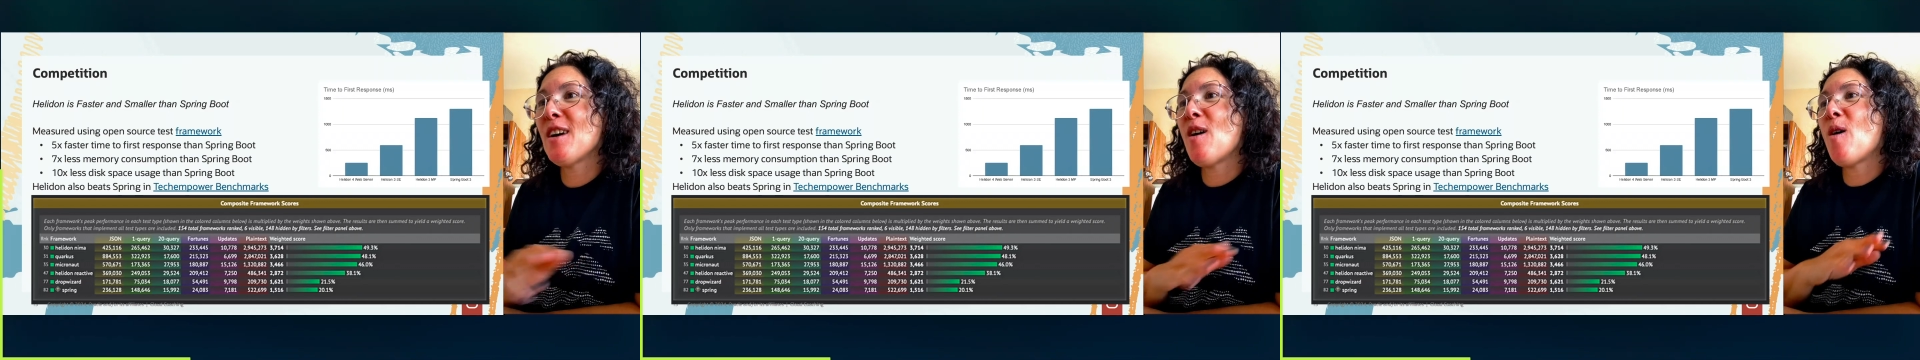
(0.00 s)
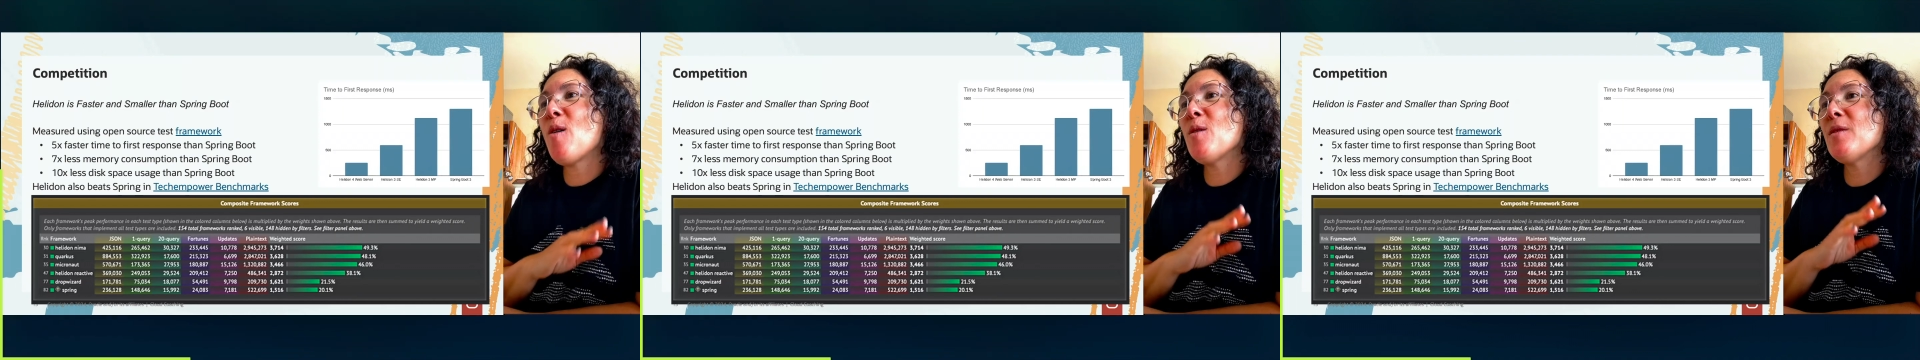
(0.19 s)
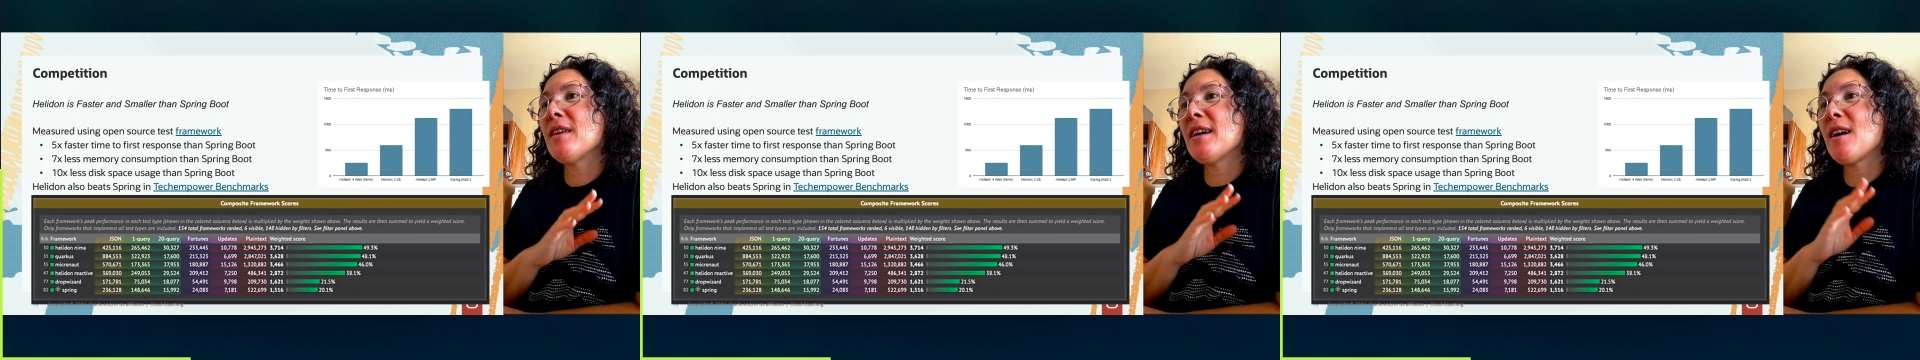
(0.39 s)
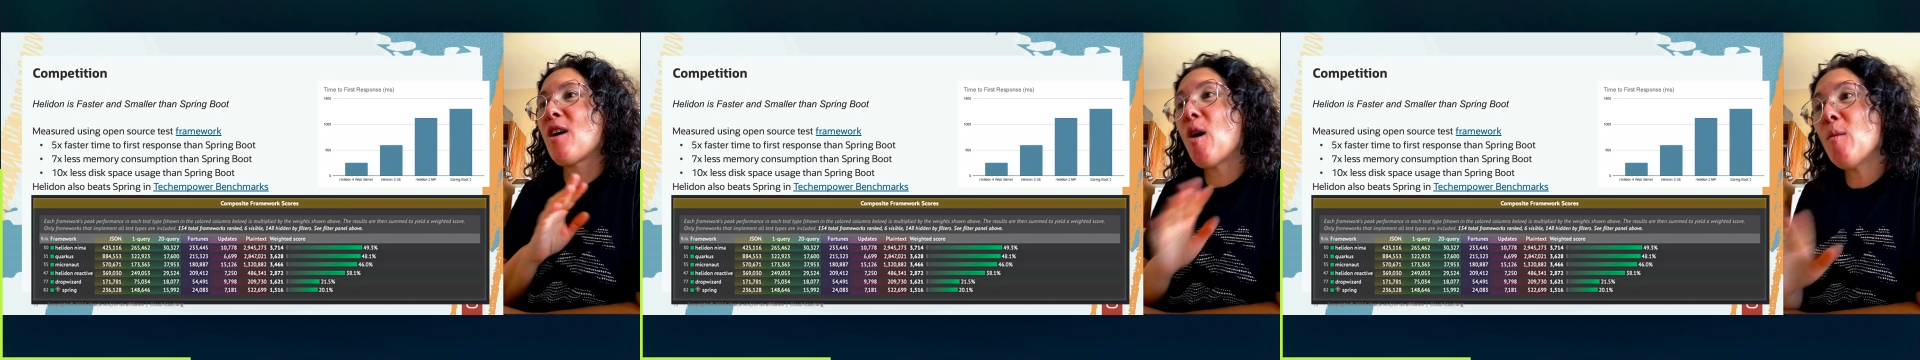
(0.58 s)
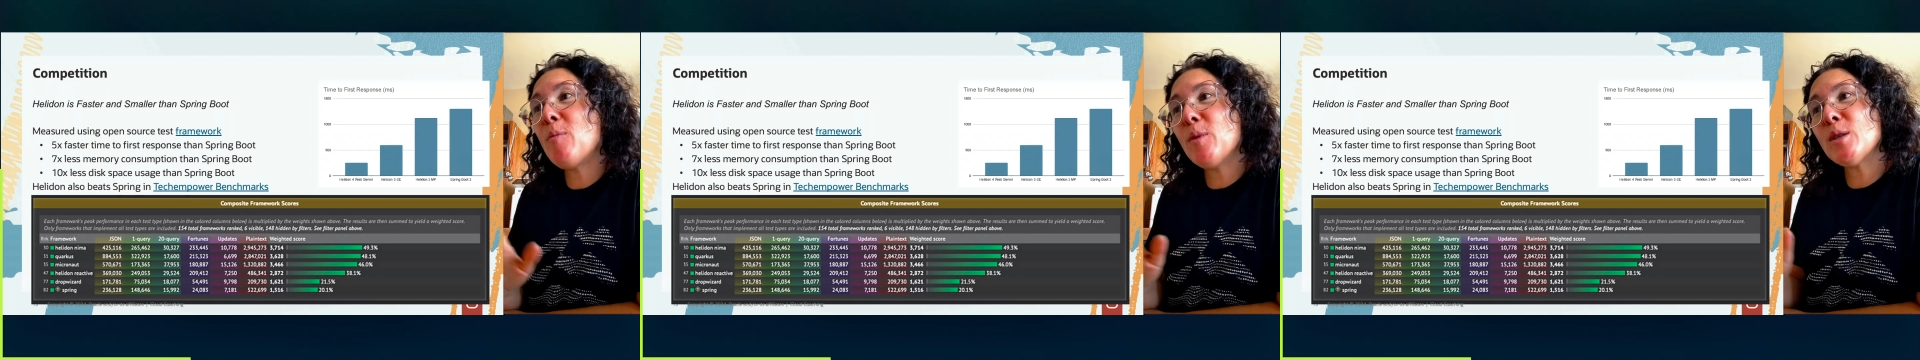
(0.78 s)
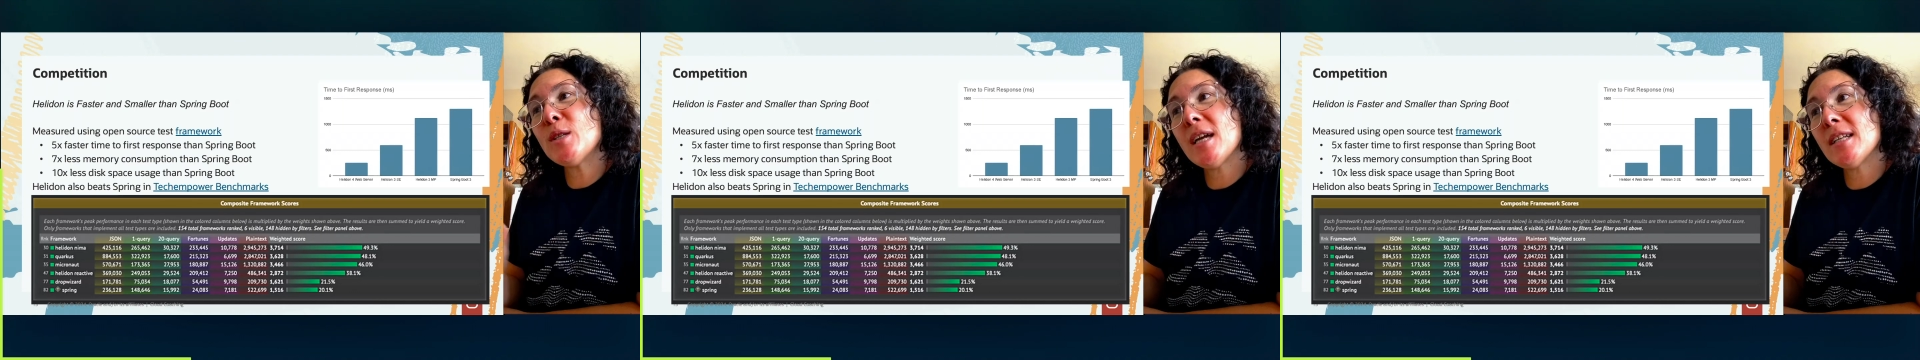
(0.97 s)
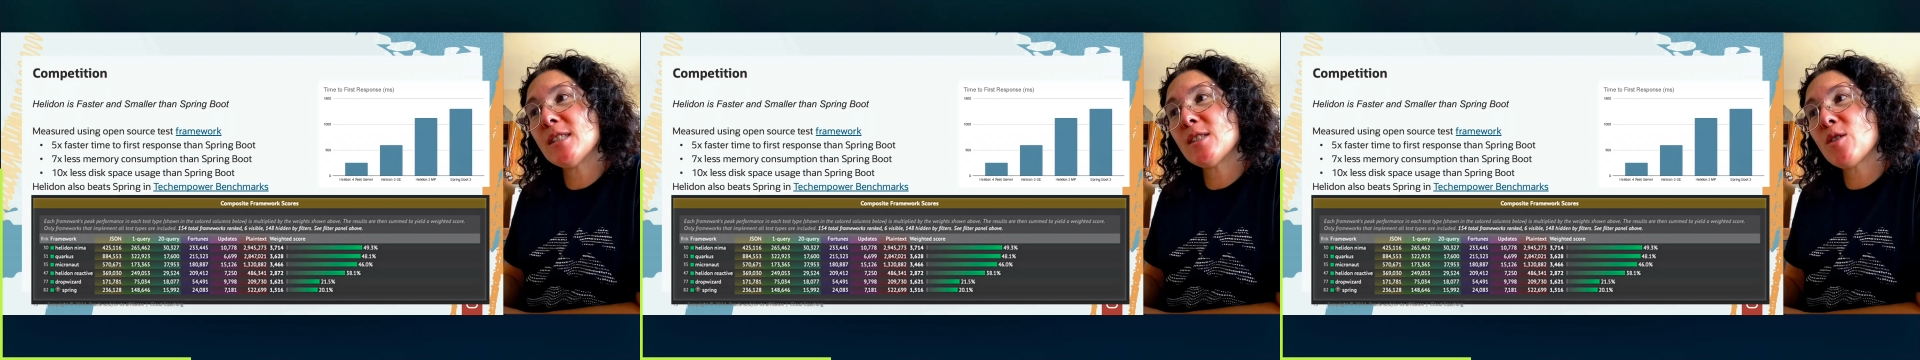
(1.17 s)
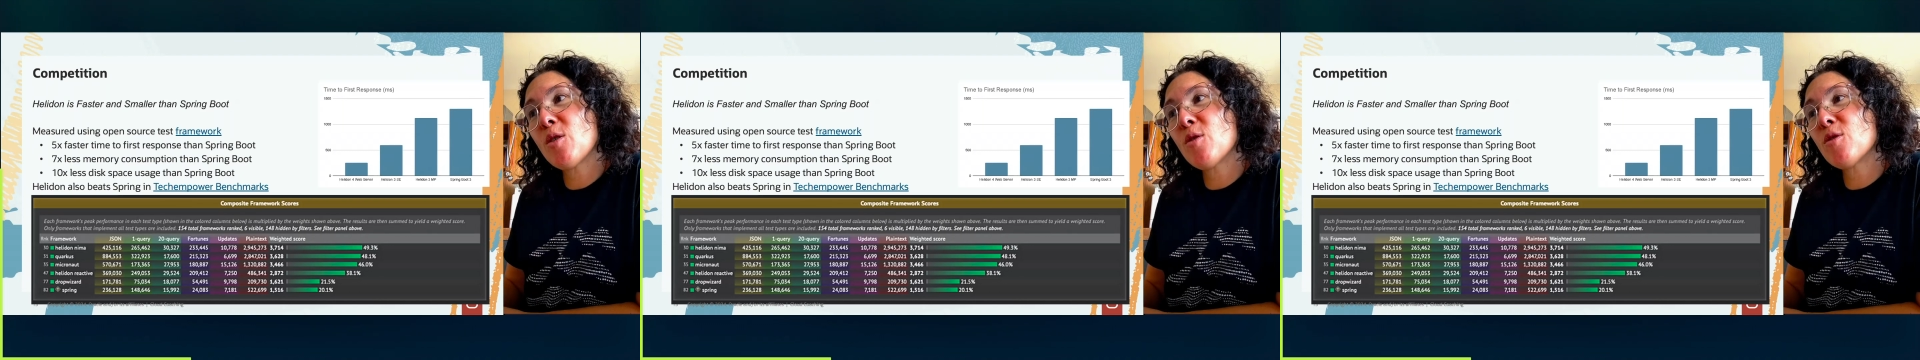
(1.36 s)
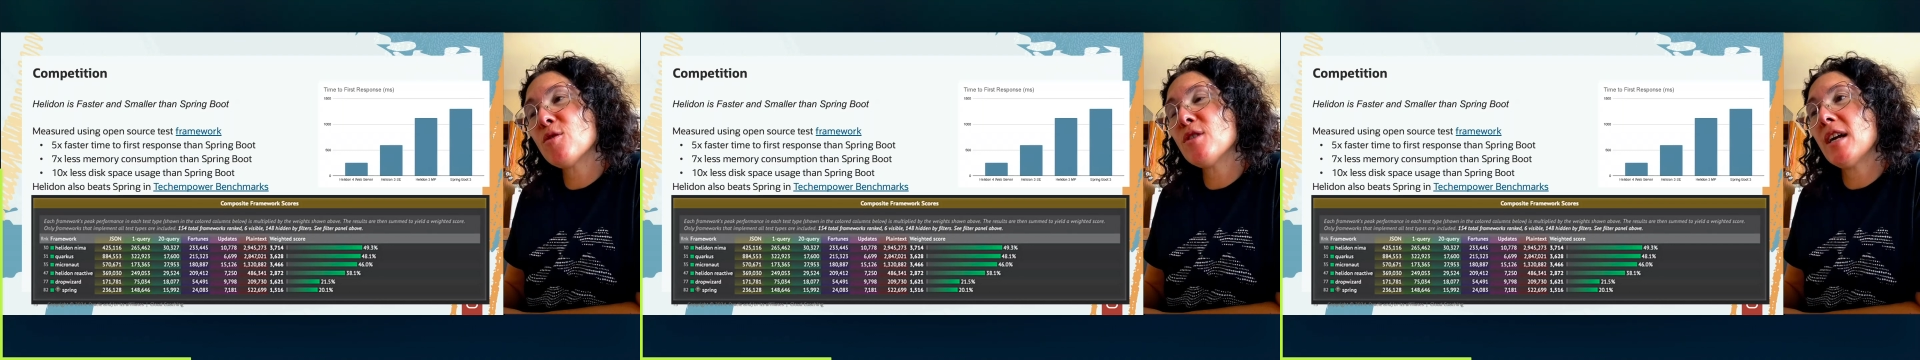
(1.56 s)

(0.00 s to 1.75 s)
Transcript: on the composite score,